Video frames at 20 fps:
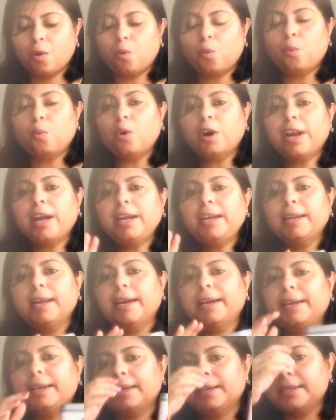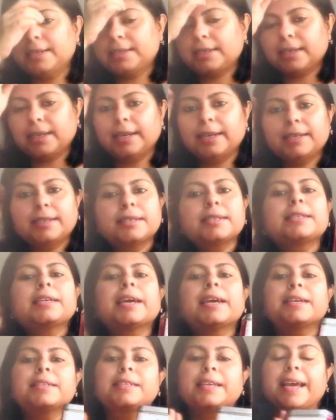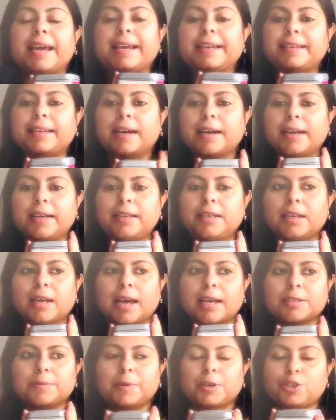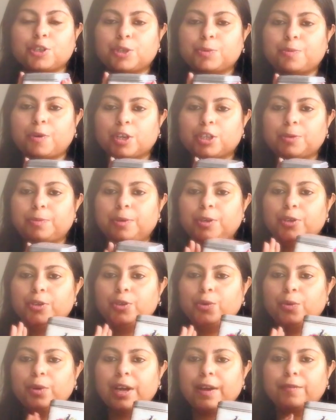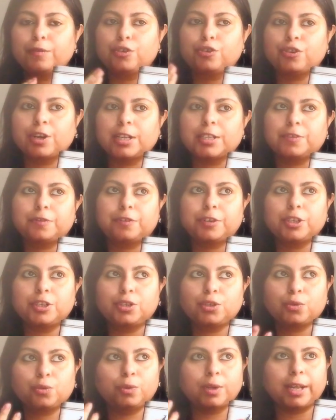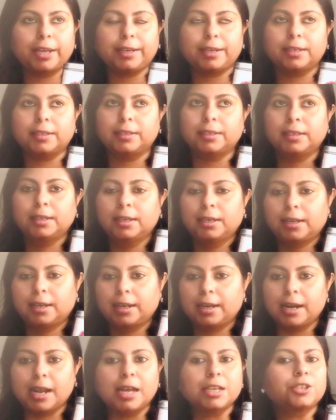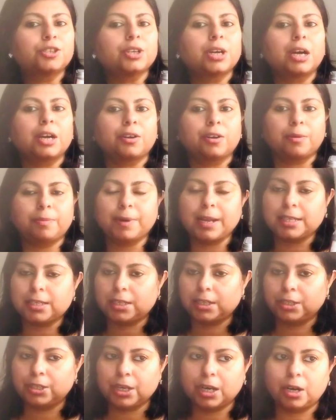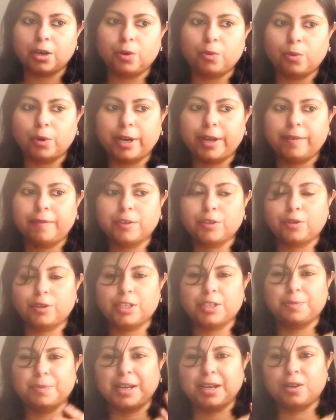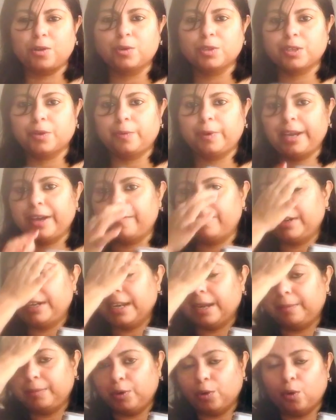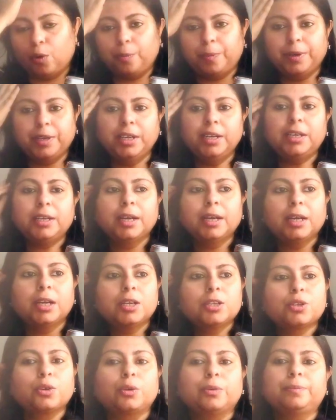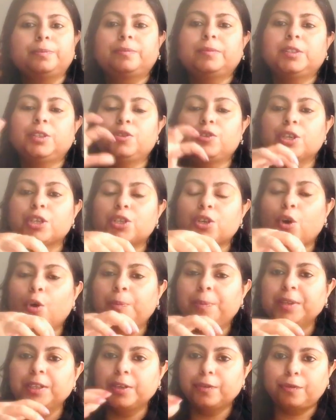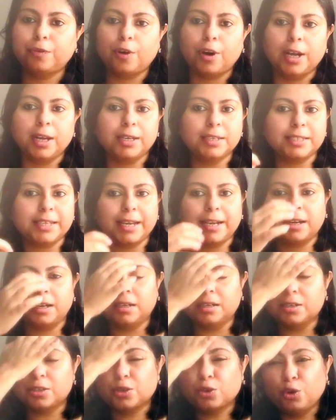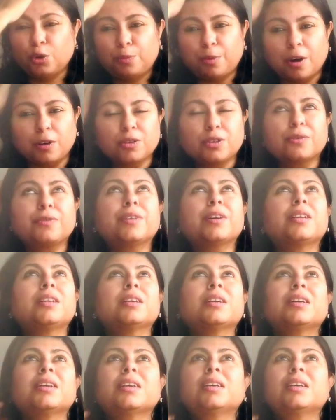What I like is it stays airtight as much as possible. You don't have to transfer it to like a glass jar or a plastic jar or whatever, so the smell goes away every time you open it. So you just open the foil, take a scoop out of it.